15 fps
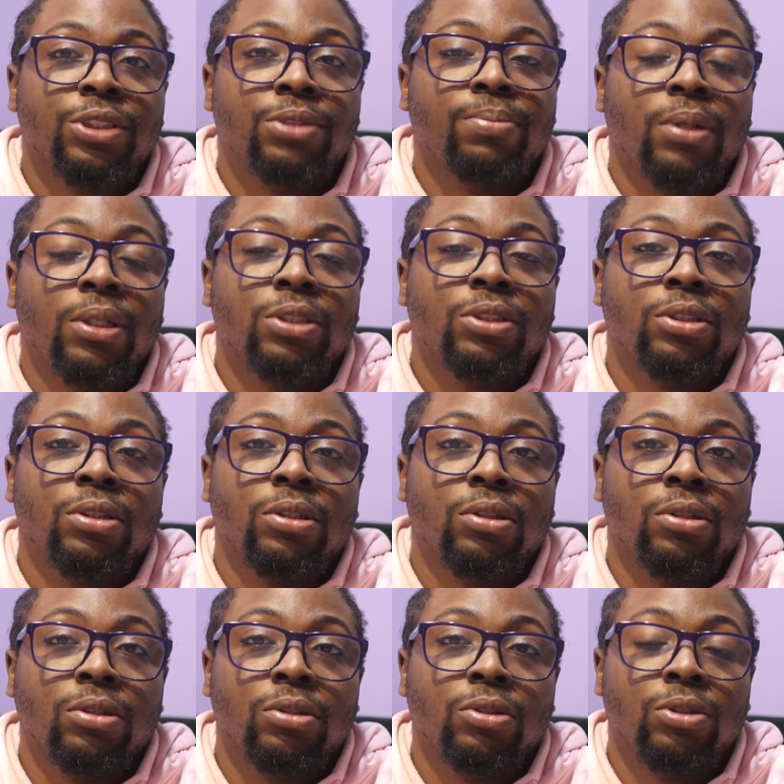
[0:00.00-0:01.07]
space
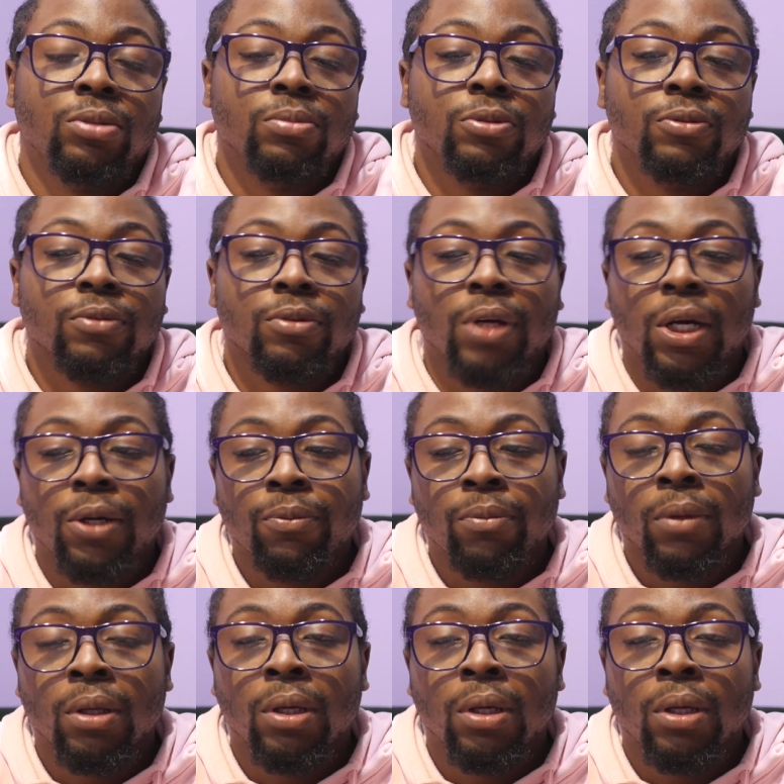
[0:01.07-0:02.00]
to move around,